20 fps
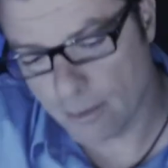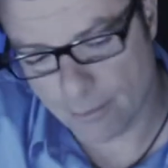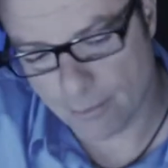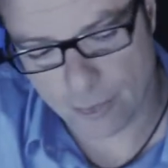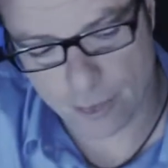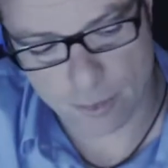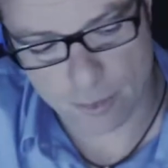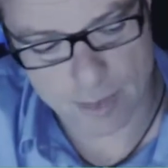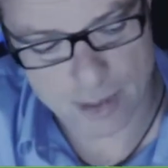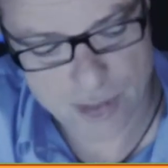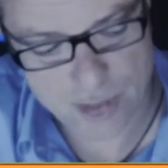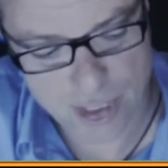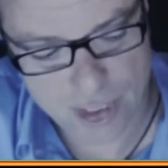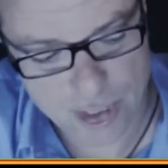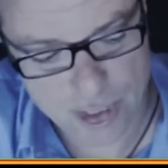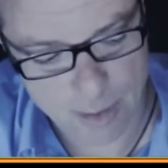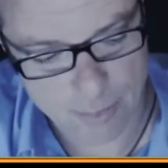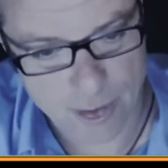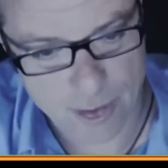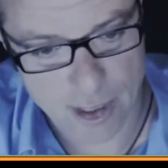They're missing
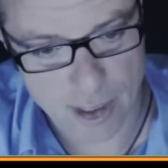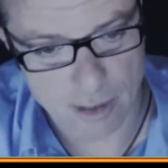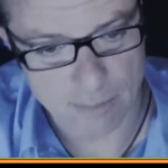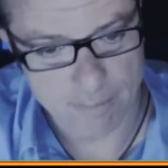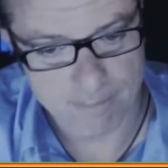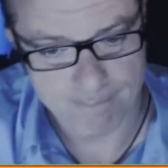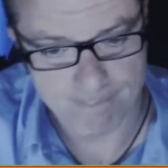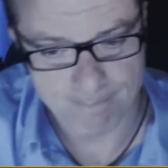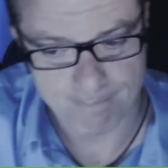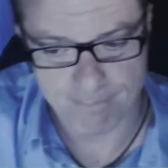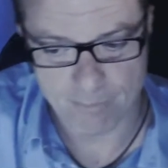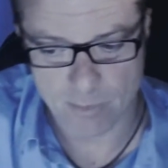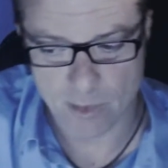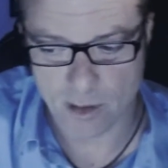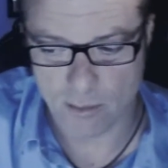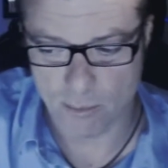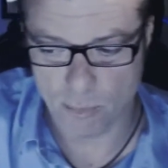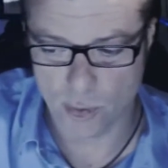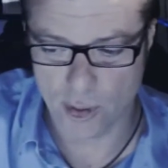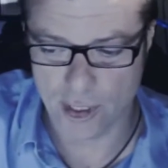something
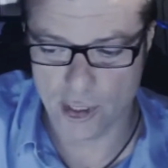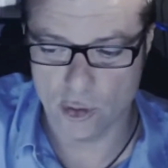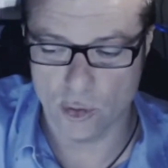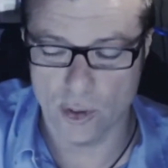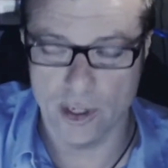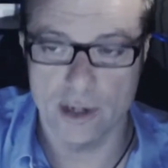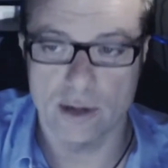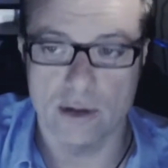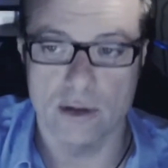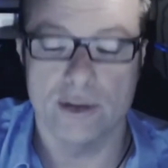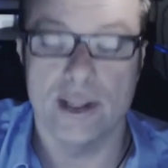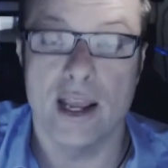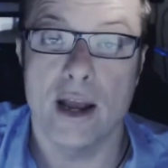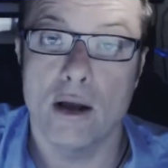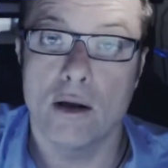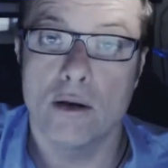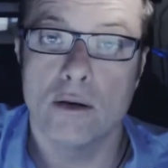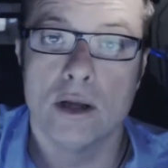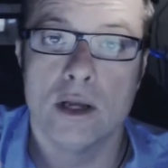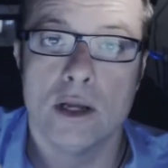pretty critical.
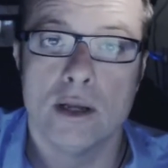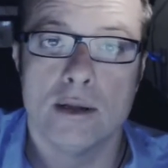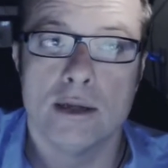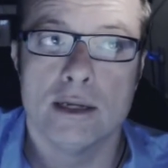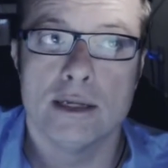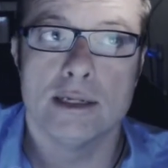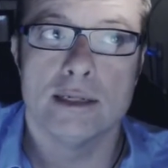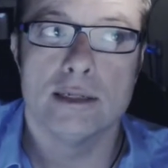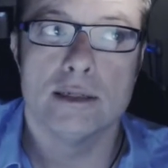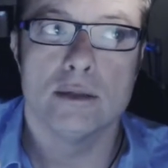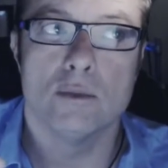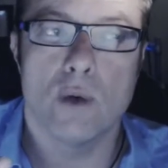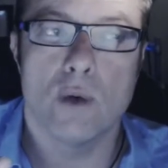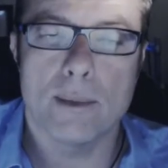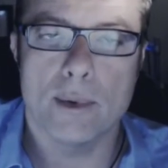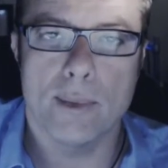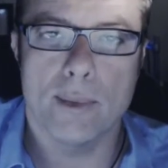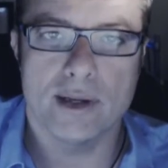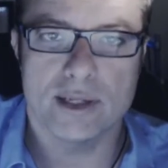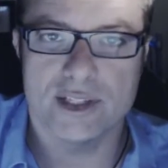Now, what
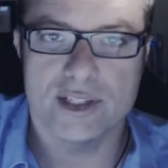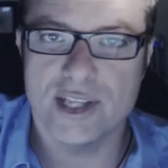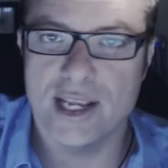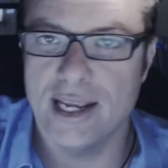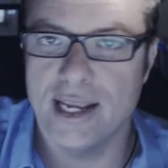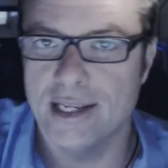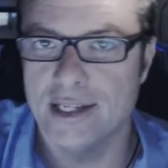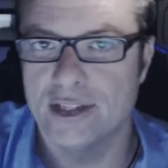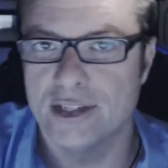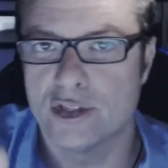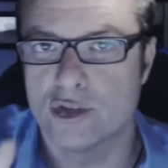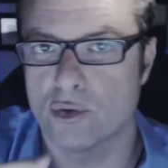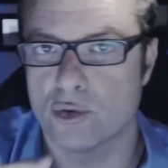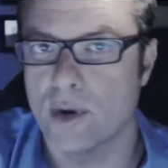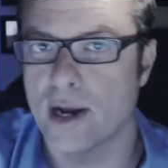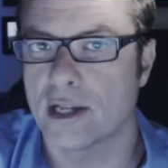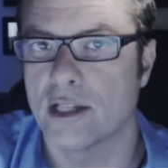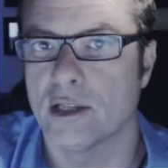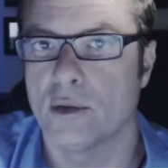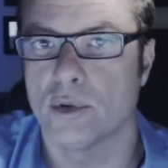I'm about to say is
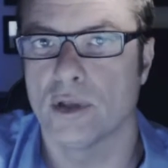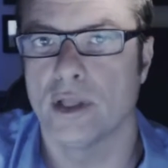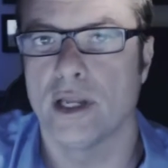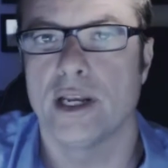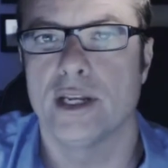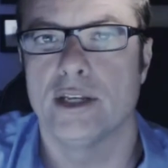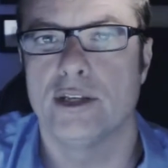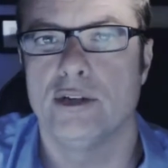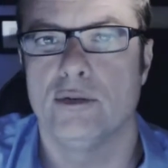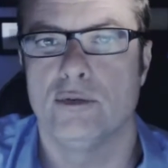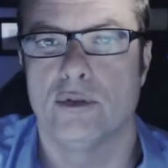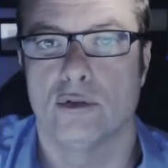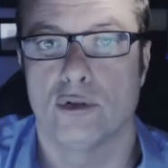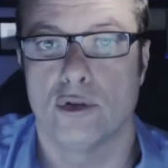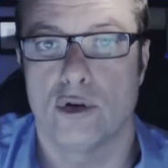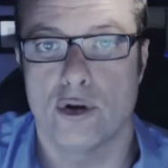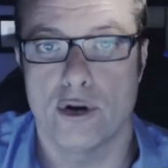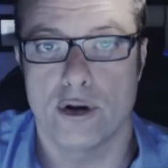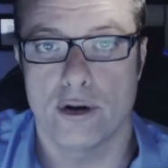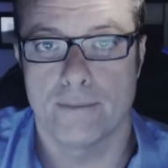directly related to the
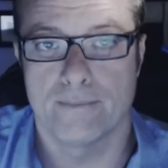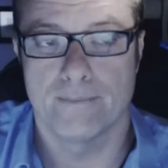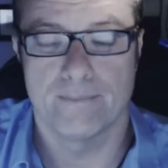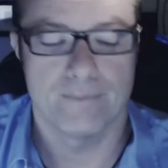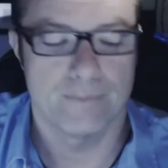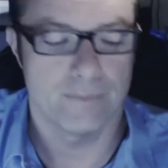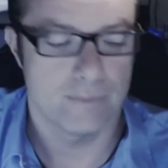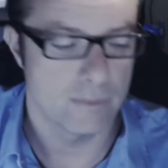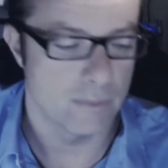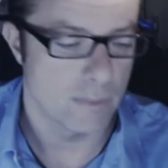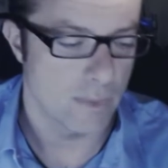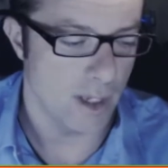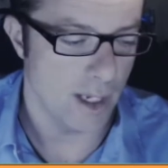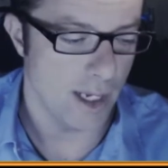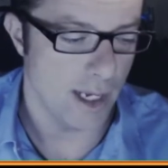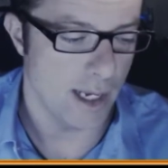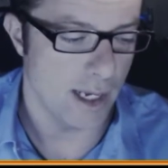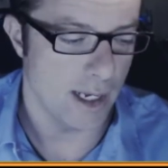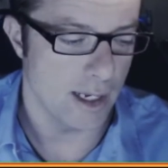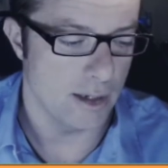learner,
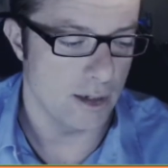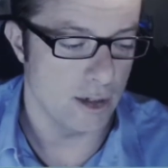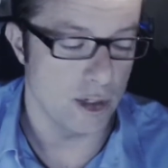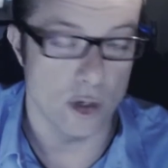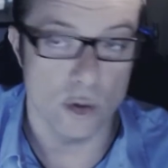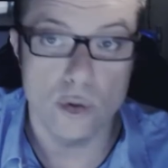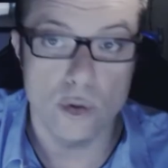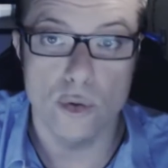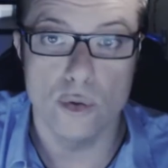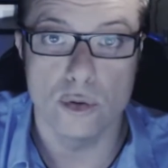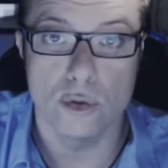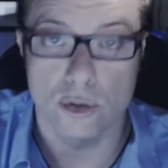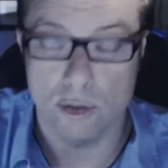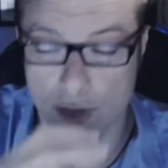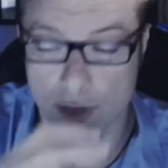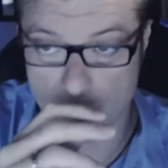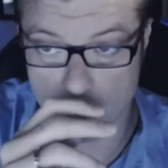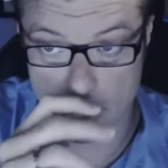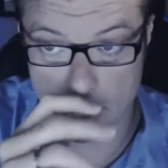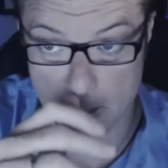and who the
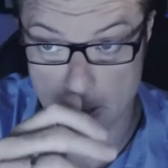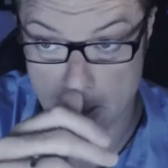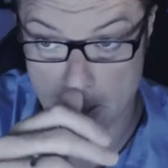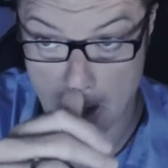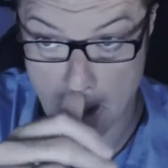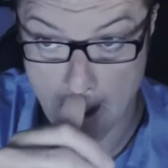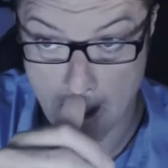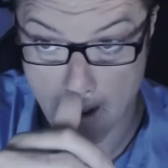learner is.